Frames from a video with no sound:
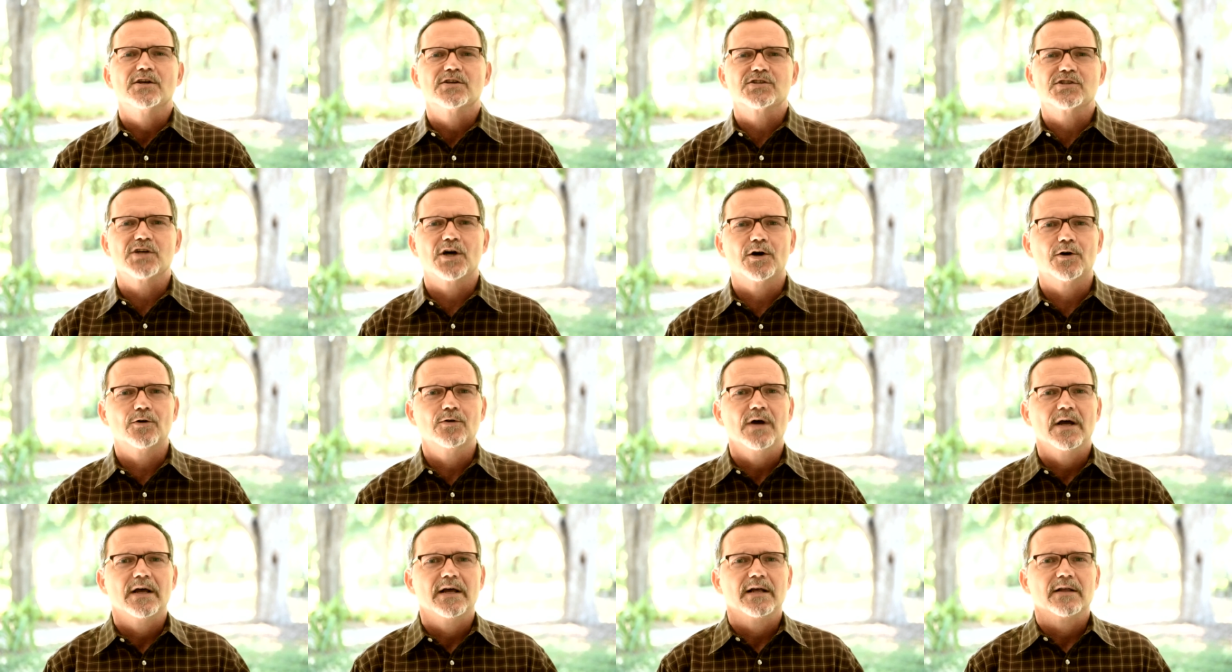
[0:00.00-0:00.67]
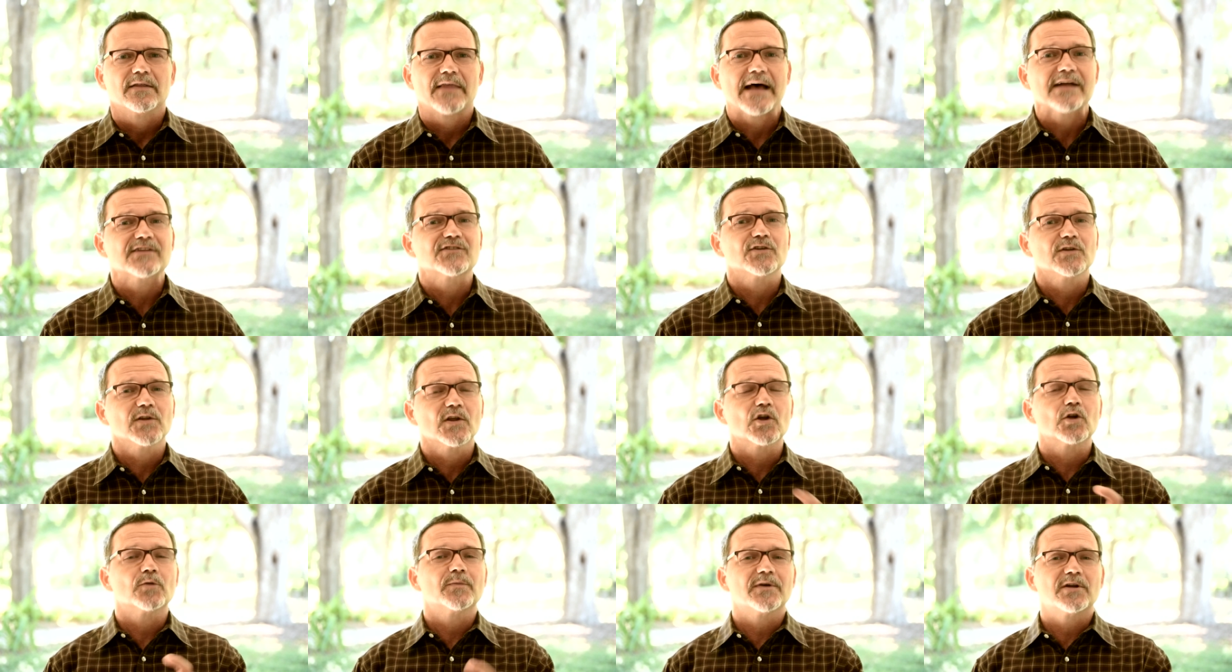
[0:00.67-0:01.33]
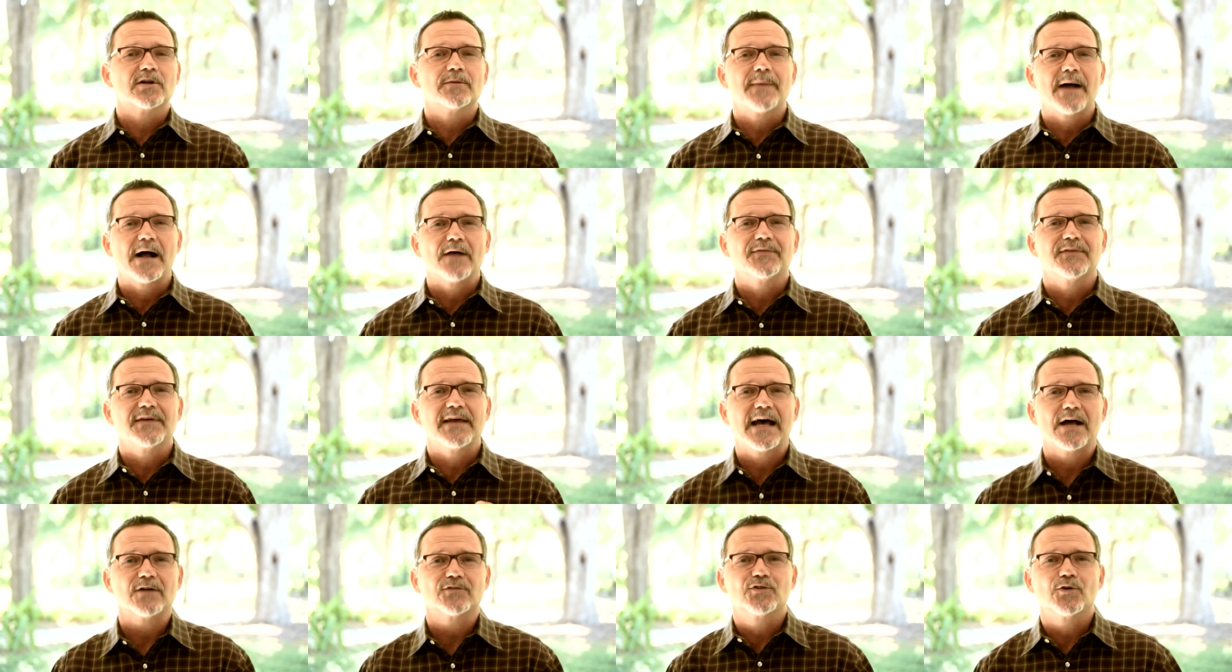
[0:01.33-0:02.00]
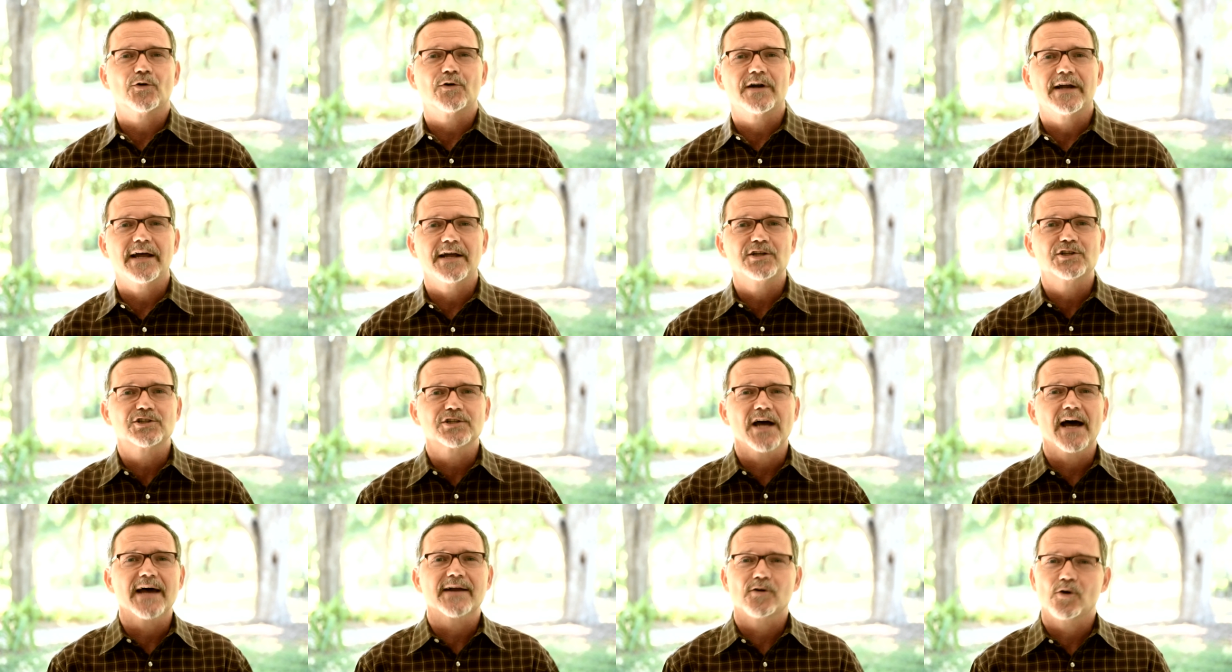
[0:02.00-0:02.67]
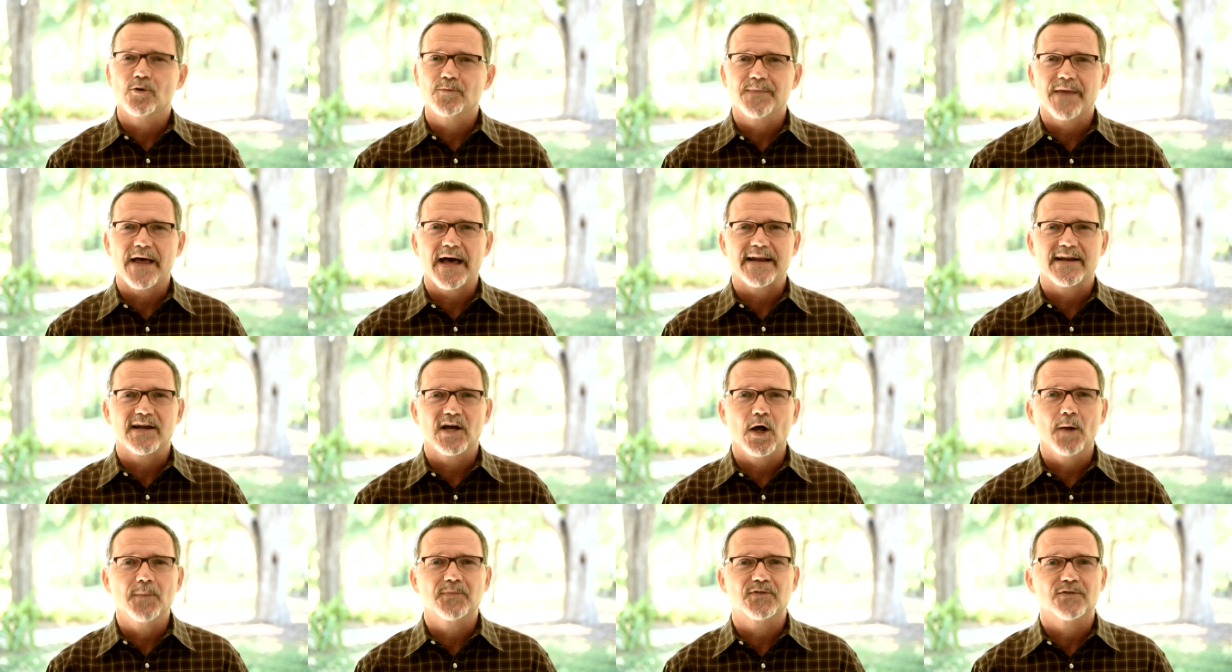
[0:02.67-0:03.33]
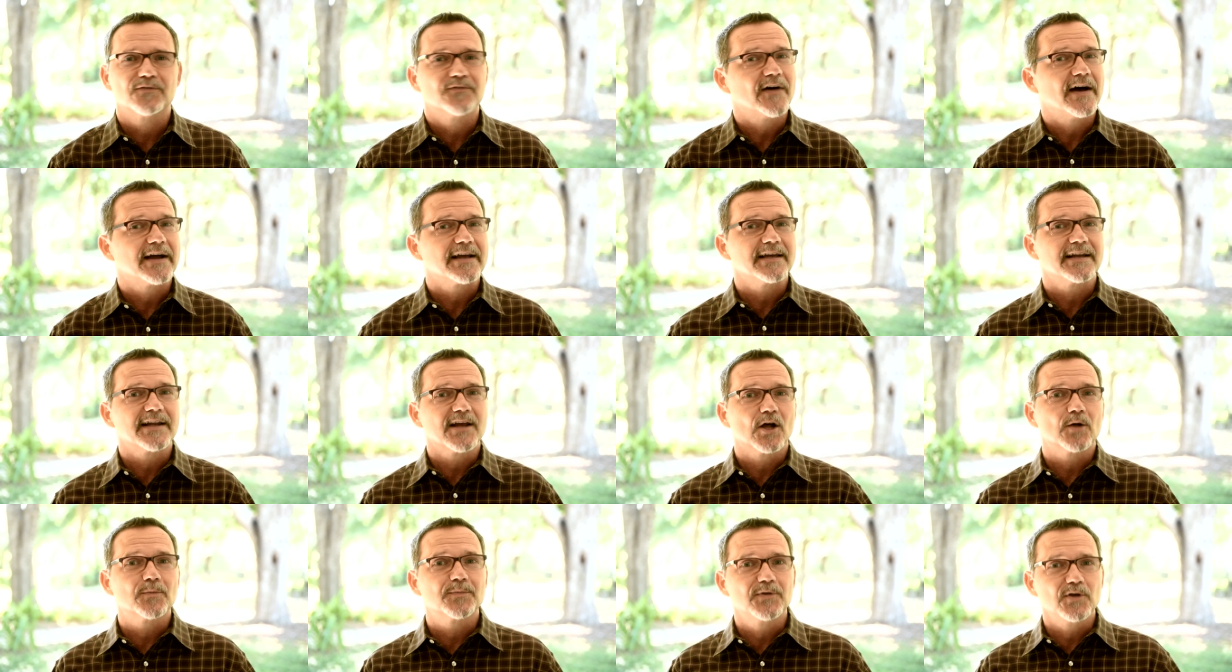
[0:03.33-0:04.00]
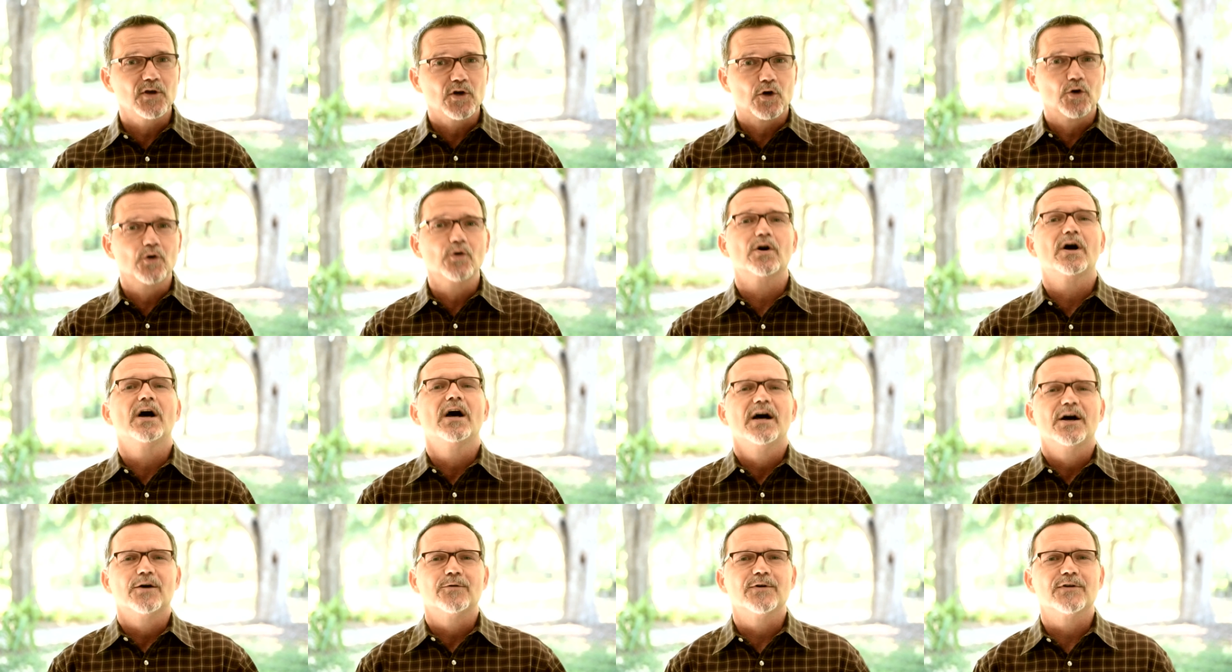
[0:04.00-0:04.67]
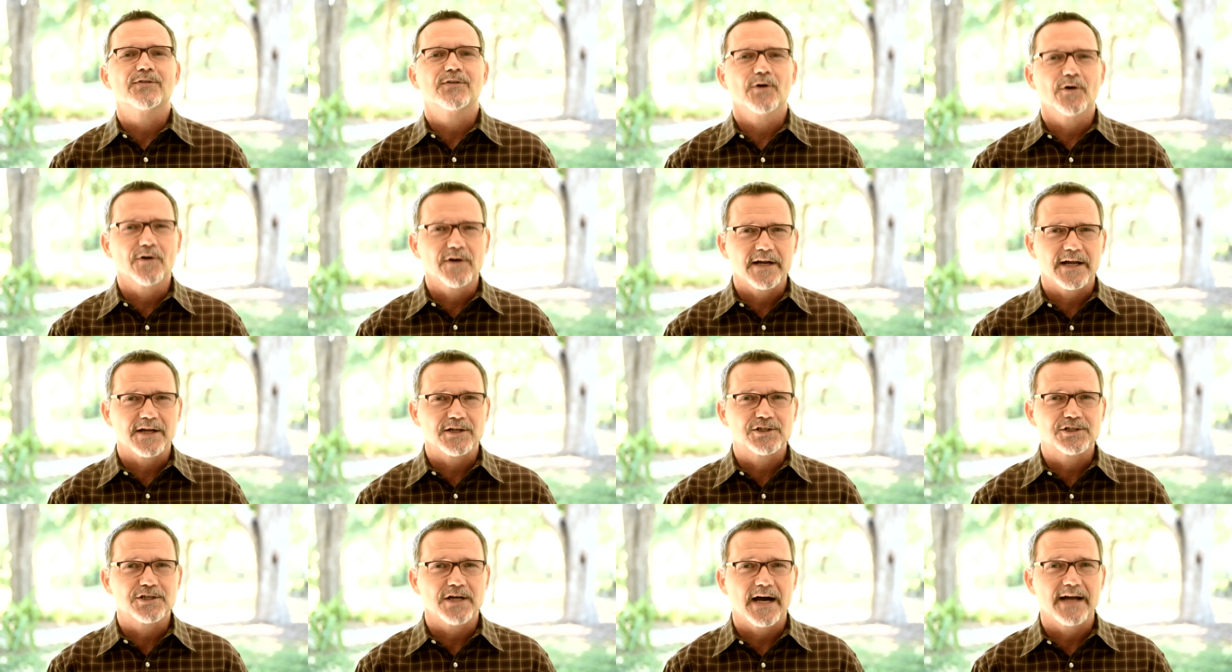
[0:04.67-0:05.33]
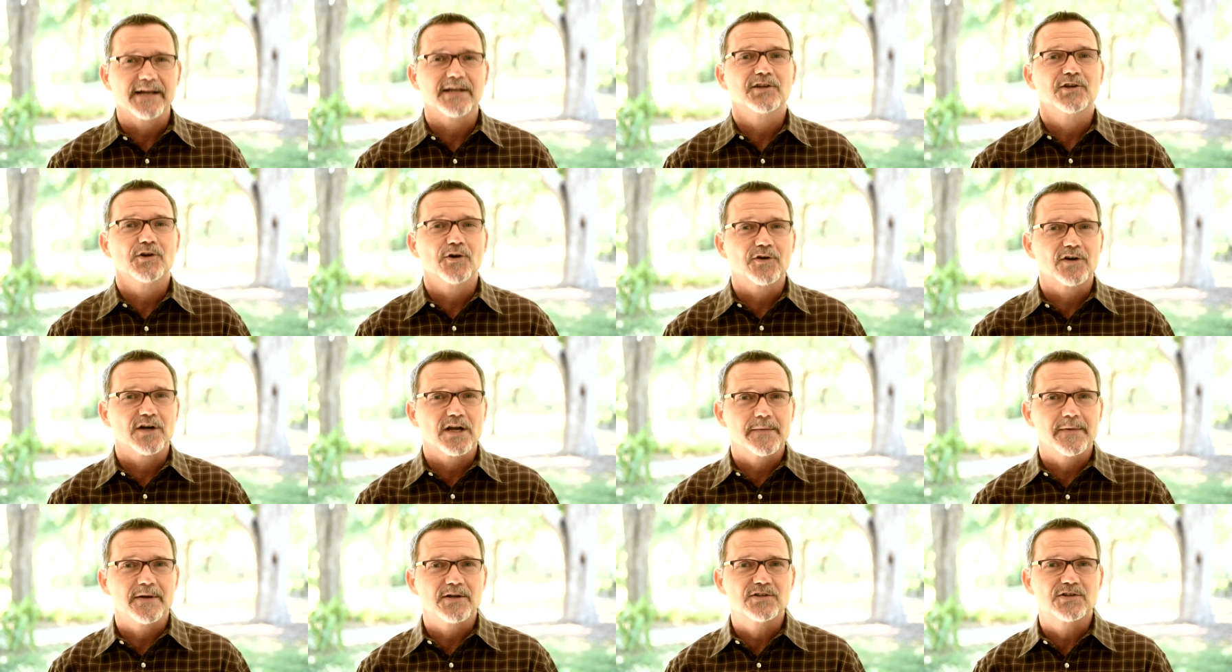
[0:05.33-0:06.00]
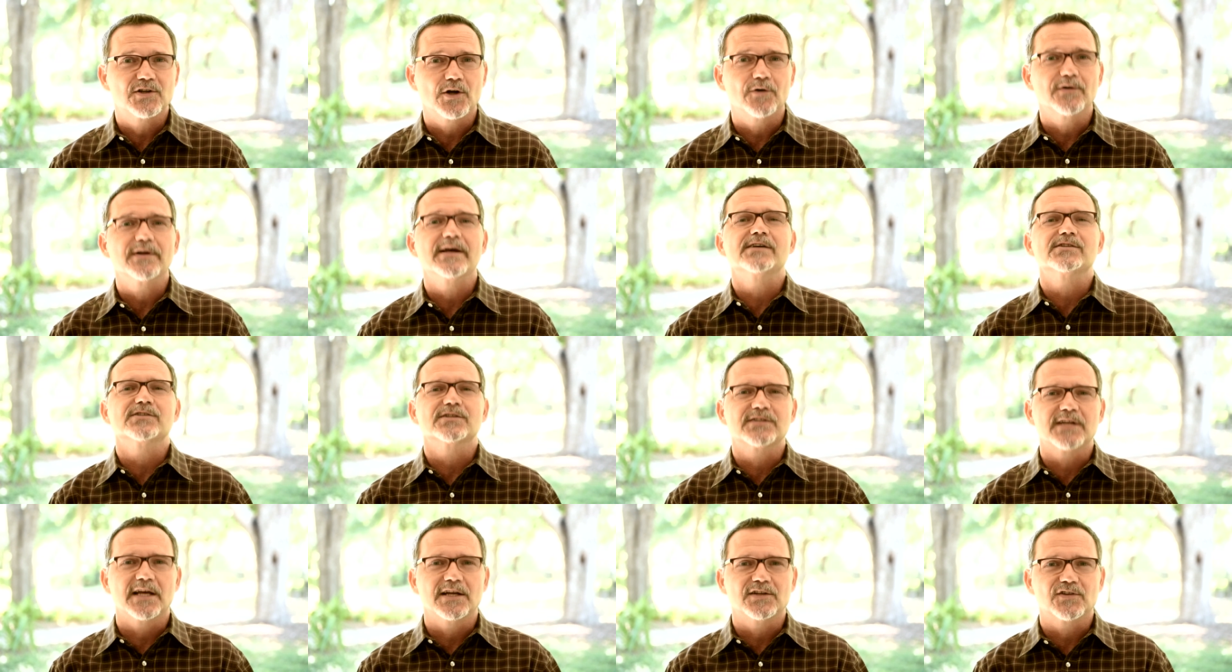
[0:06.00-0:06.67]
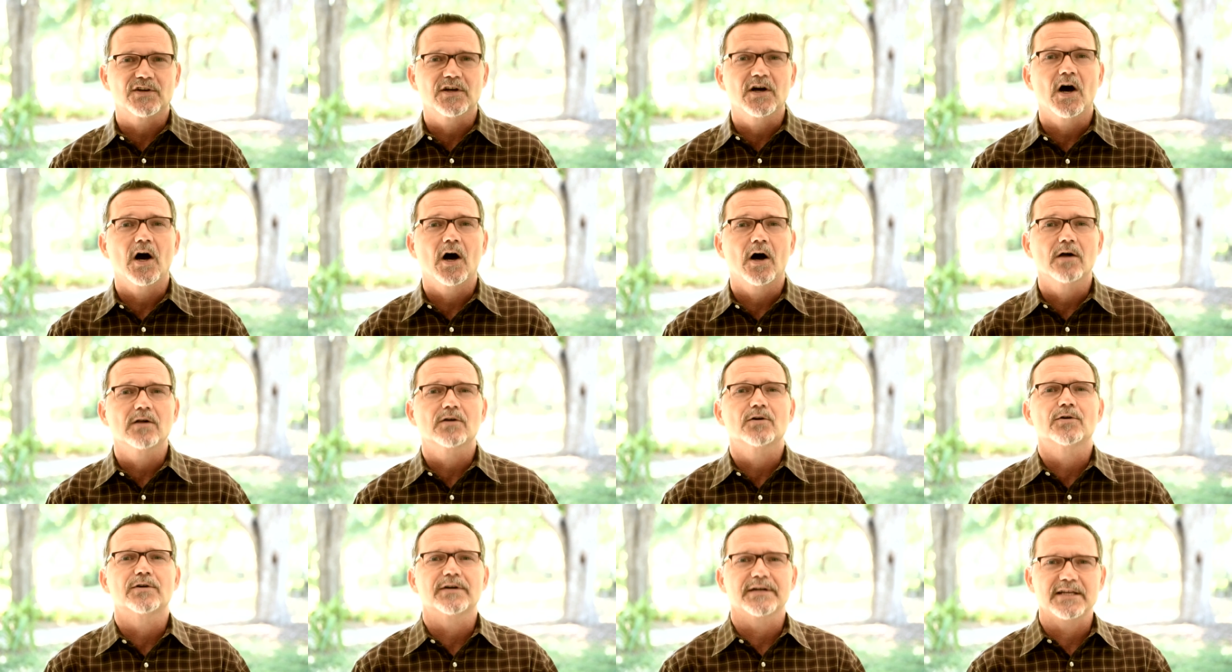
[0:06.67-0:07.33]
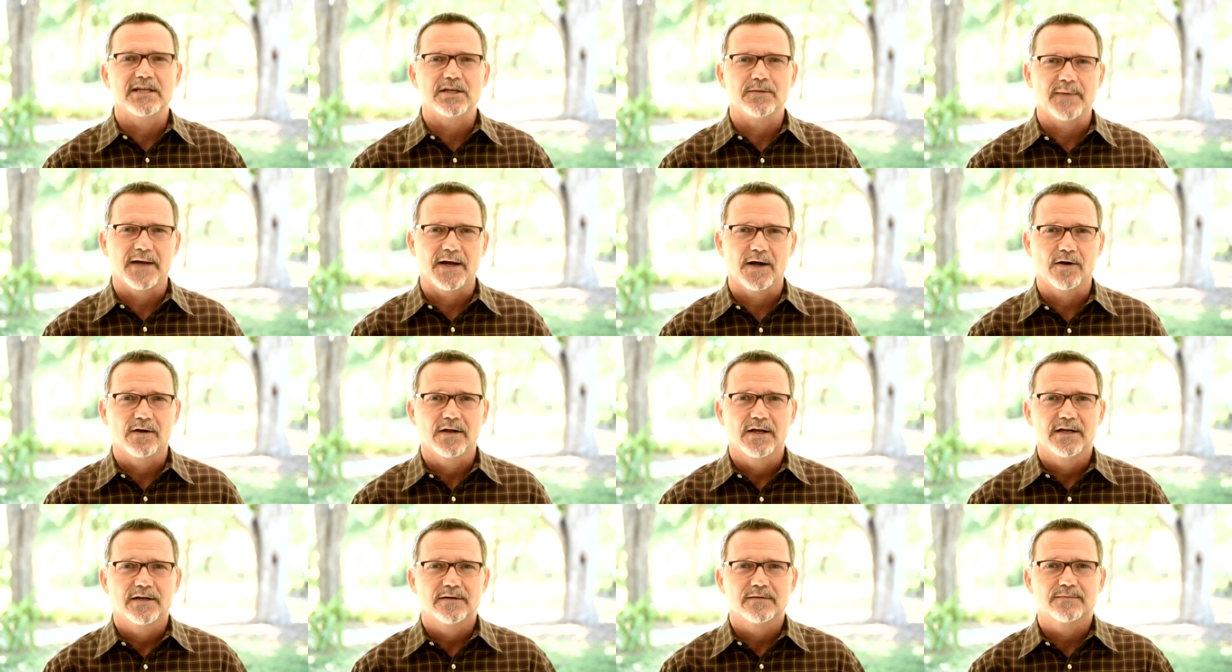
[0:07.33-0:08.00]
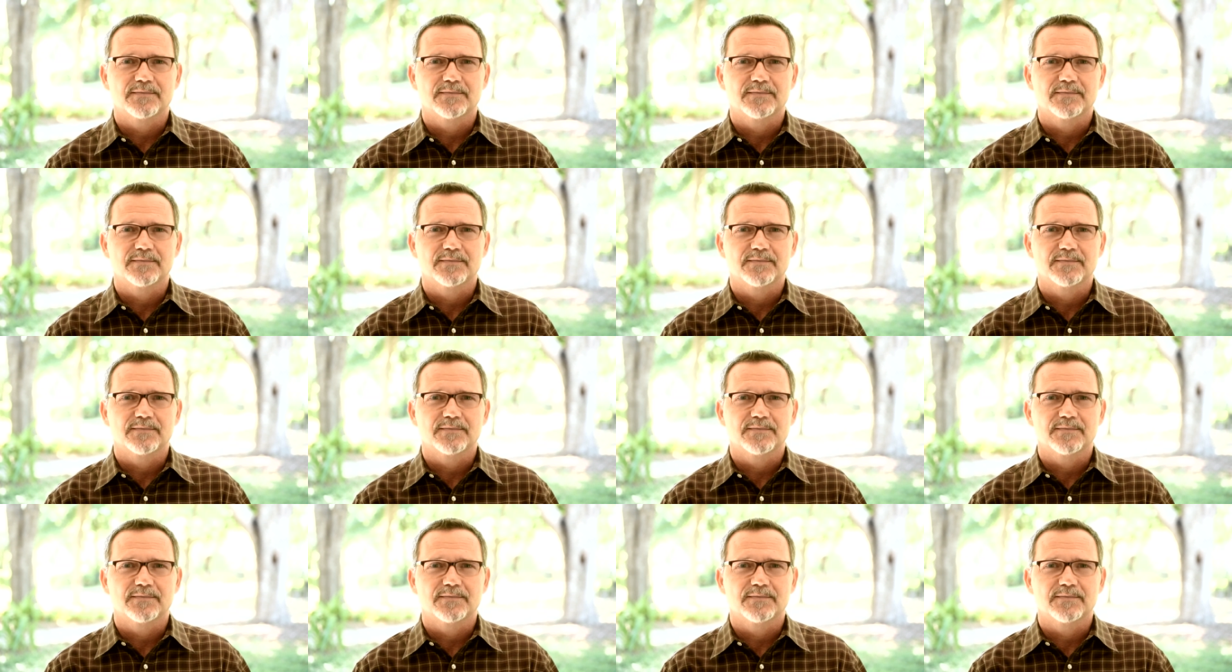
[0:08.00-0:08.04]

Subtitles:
So that's a little bit about the outdoor headshot. Hope that helps. If I can help you with your headshot and your image, don't hesitate to call or email.